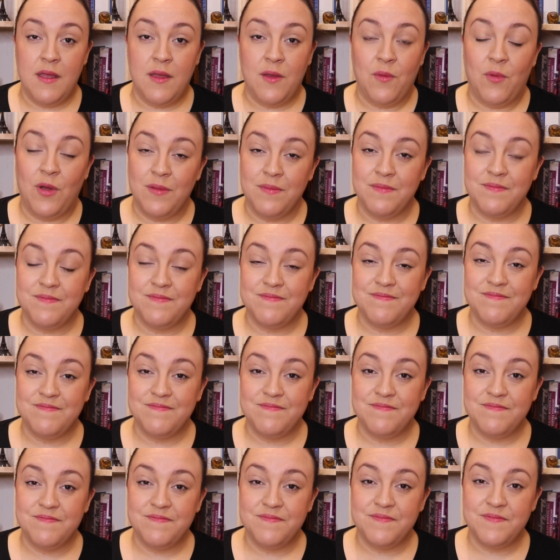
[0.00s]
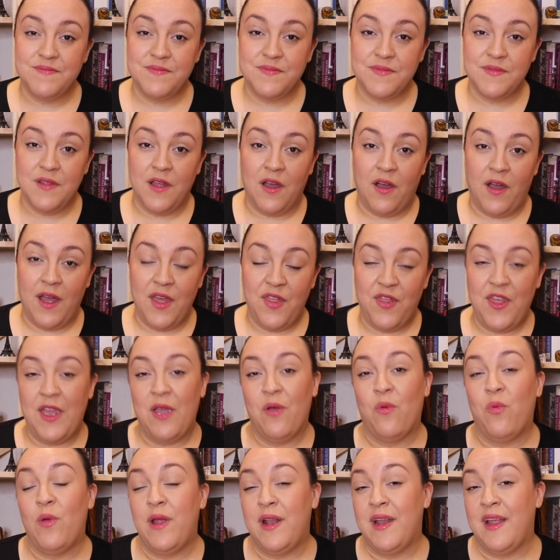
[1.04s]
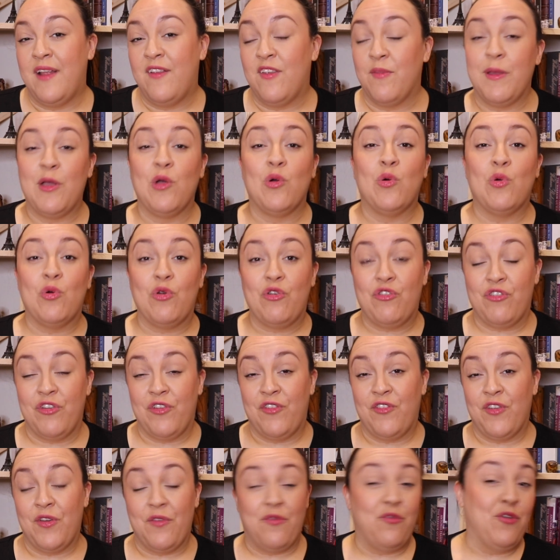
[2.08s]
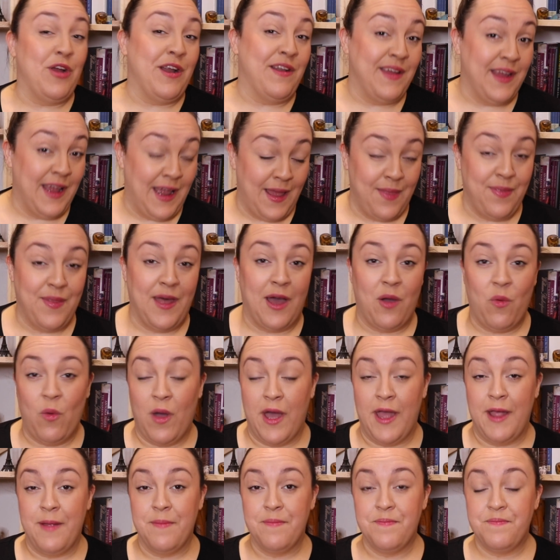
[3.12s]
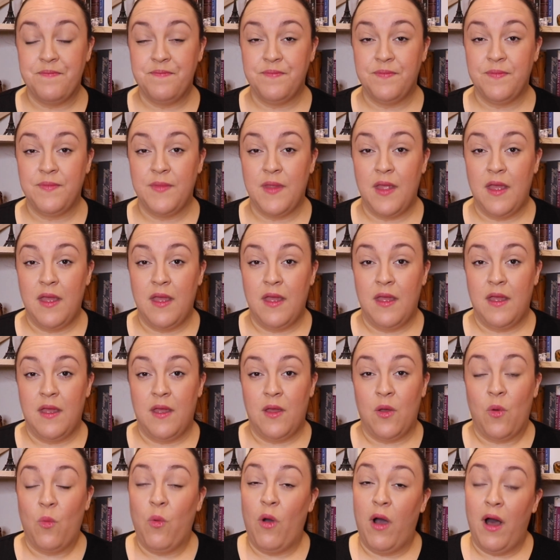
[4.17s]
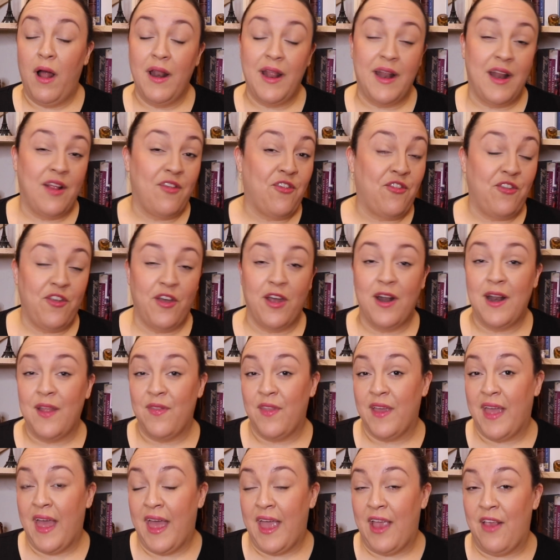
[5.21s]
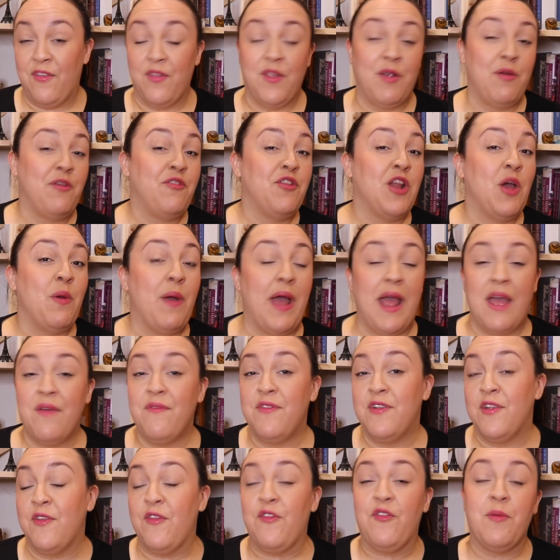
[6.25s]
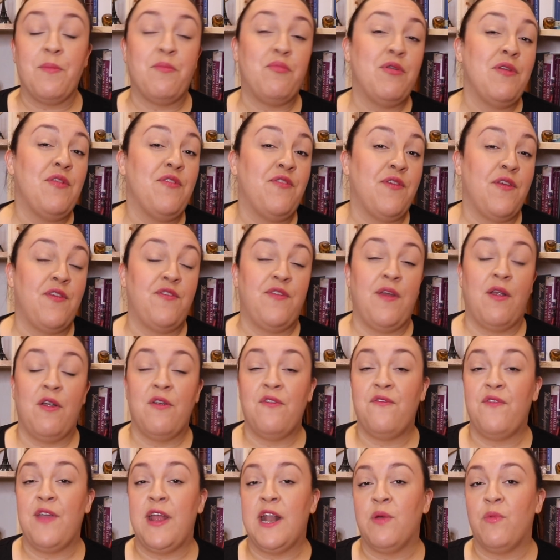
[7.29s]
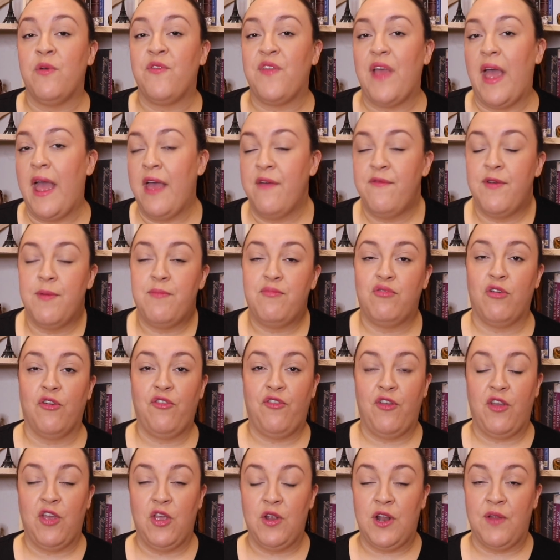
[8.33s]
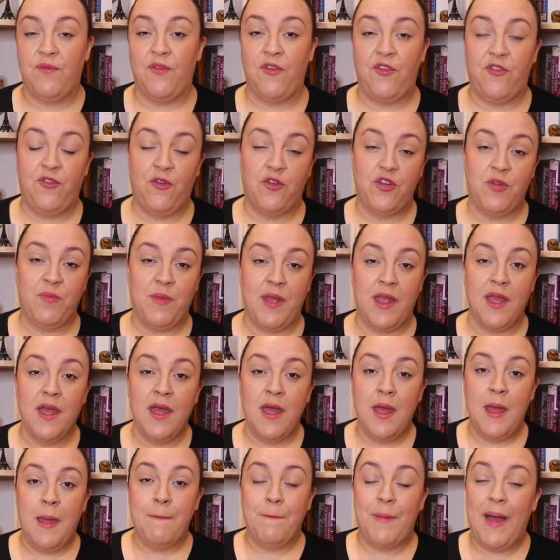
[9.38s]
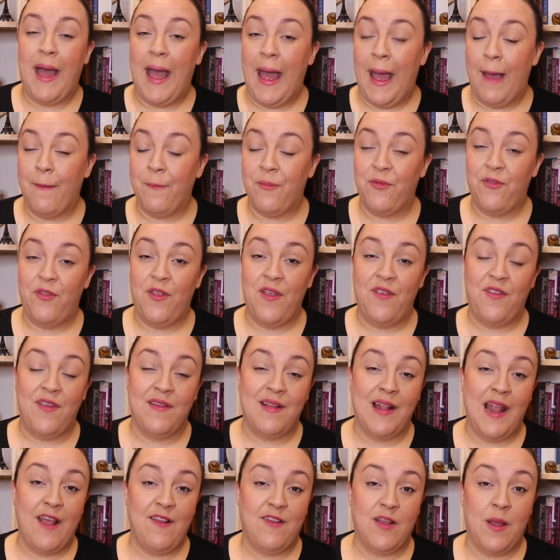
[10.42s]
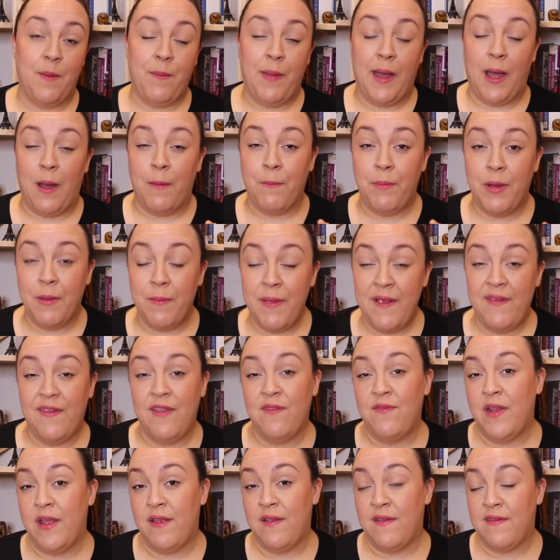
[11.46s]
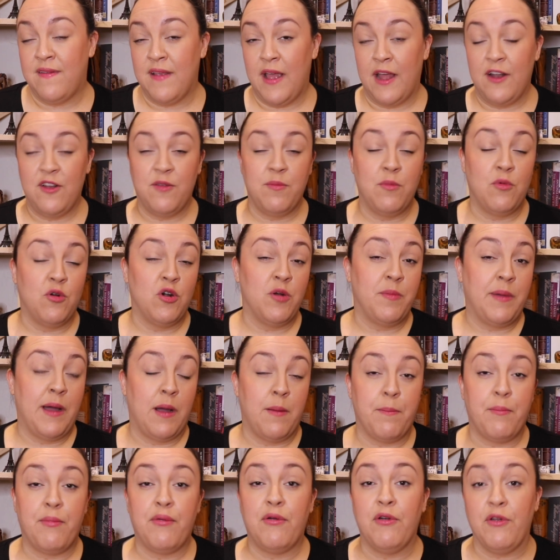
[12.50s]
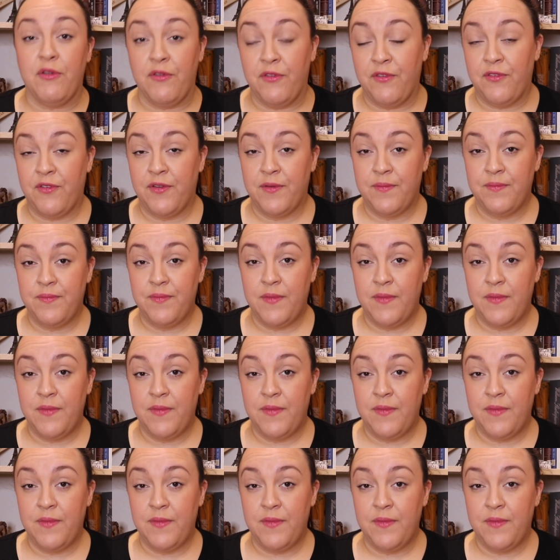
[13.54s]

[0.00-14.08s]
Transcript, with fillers: Well, I think we need to be cautious of reading it in that way. While it is certainly the case that there is no evidence that Princess Seraphina was ever prosecuted for sodomy, perhaps this is less about permissiveness and more about proof.